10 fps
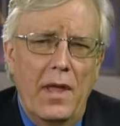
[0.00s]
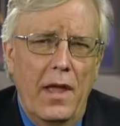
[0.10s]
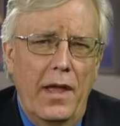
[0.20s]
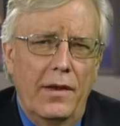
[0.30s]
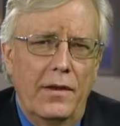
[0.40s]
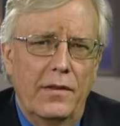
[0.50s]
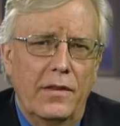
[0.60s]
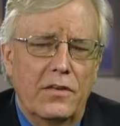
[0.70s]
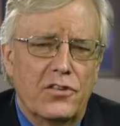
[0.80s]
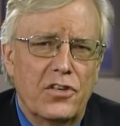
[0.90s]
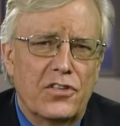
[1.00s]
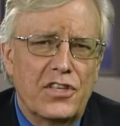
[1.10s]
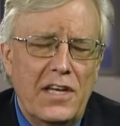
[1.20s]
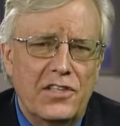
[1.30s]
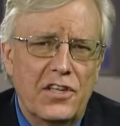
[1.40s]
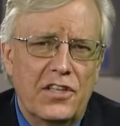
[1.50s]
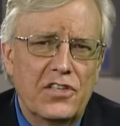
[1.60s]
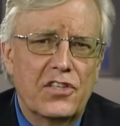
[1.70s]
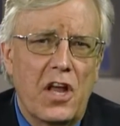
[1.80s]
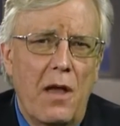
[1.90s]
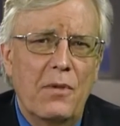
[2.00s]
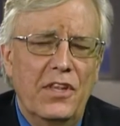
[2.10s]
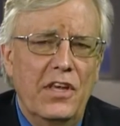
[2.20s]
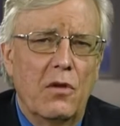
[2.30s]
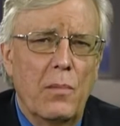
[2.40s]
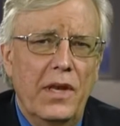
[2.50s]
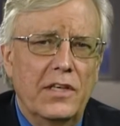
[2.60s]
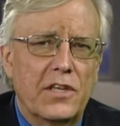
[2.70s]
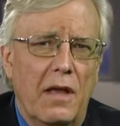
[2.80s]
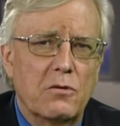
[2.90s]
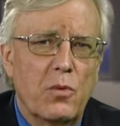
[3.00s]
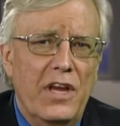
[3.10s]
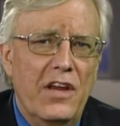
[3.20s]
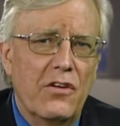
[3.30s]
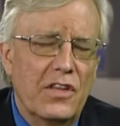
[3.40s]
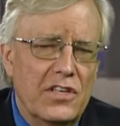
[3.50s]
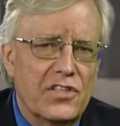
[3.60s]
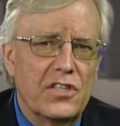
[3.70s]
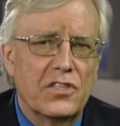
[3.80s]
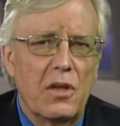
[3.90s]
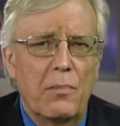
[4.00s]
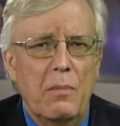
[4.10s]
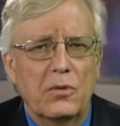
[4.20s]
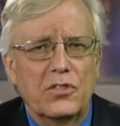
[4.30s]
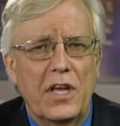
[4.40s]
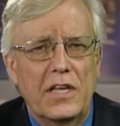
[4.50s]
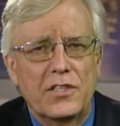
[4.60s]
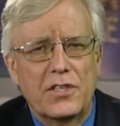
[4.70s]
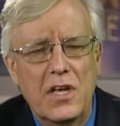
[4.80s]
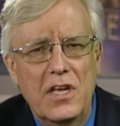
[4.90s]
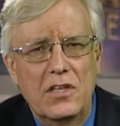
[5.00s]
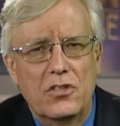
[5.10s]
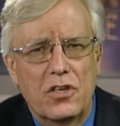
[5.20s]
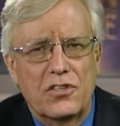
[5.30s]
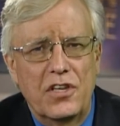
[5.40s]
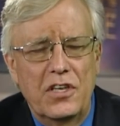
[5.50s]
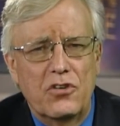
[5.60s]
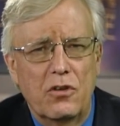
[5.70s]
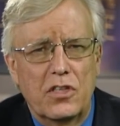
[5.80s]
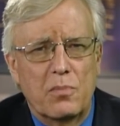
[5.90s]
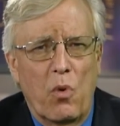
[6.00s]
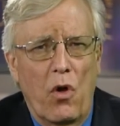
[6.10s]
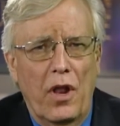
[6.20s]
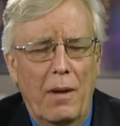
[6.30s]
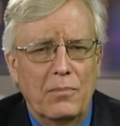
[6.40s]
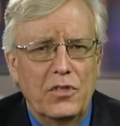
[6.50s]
There's a sense at this time of the year, many times we hear this, and some people say it's just an issue that's brought up